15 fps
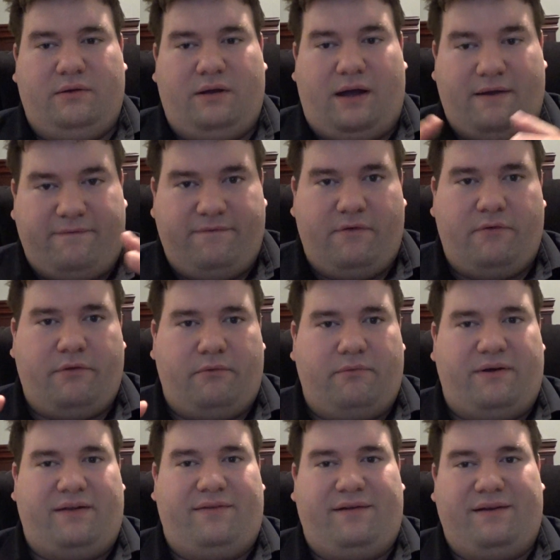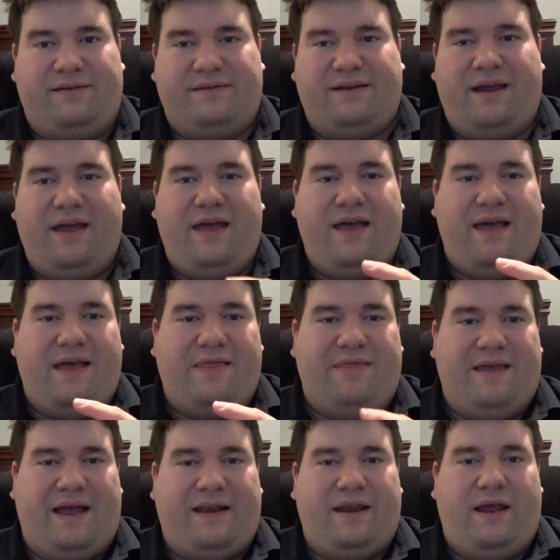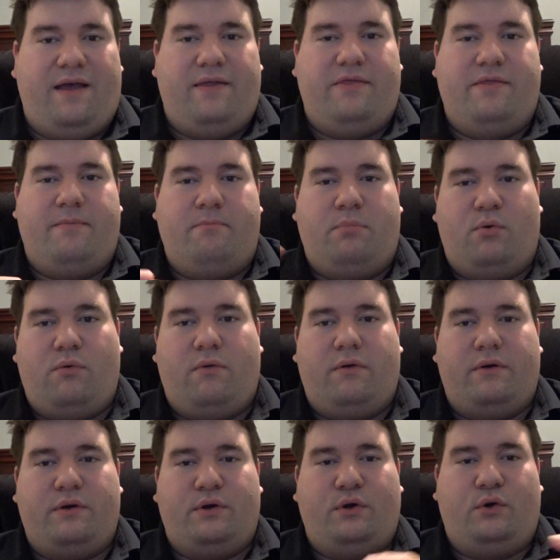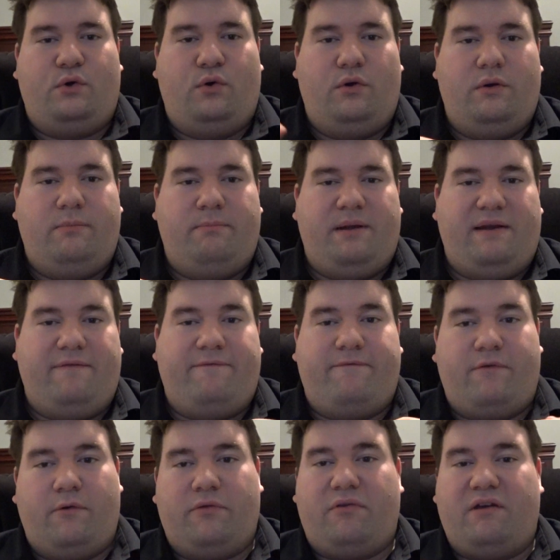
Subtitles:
I further realized that the board could be further